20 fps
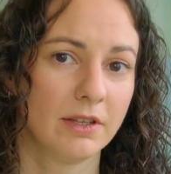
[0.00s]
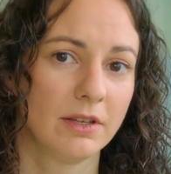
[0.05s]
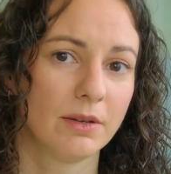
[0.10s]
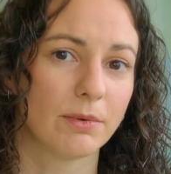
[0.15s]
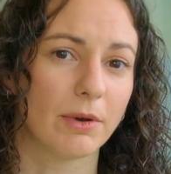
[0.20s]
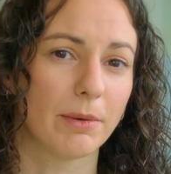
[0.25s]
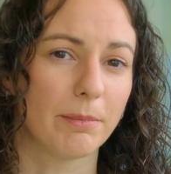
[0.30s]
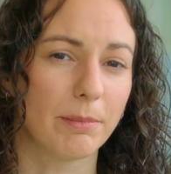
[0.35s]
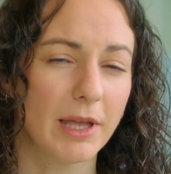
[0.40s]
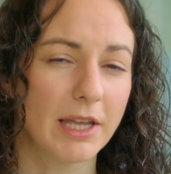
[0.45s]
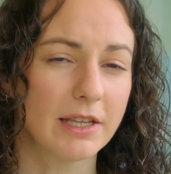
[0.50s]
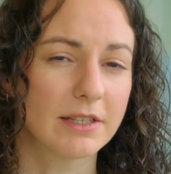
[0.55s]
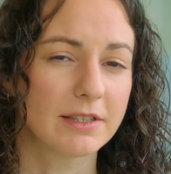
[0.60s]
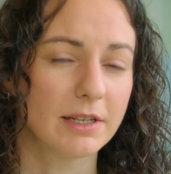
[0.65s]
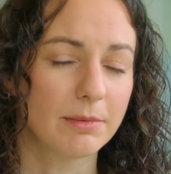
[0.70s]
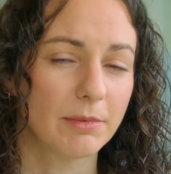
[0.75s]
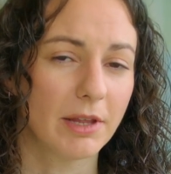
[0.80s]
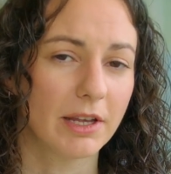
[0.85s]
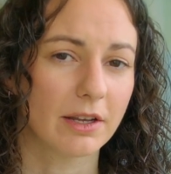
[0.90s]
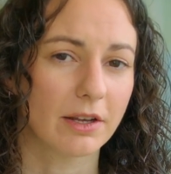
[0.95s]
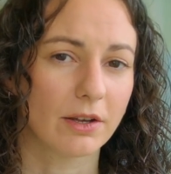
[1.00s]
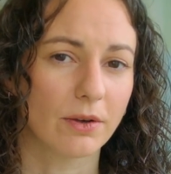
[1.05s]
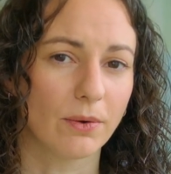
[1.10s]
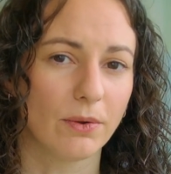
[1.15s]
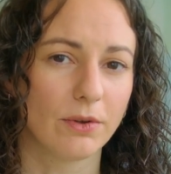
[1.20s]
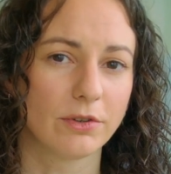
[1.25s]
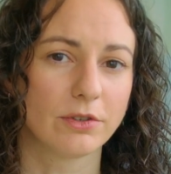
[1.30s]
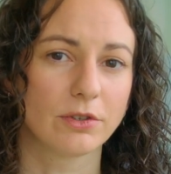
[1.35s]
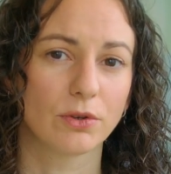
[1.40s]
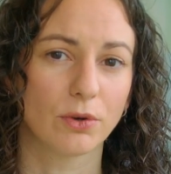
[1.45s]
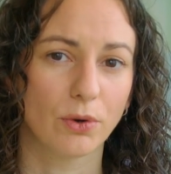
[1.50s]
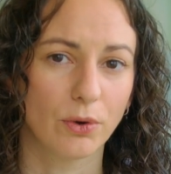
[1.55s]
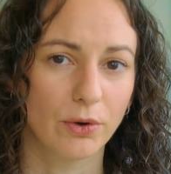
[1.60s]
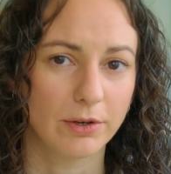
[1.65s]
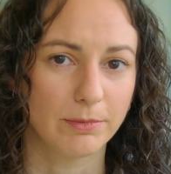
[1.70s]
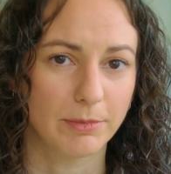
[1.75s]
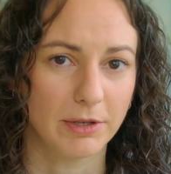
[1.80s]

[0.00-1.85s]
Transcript: What may seem like a cold could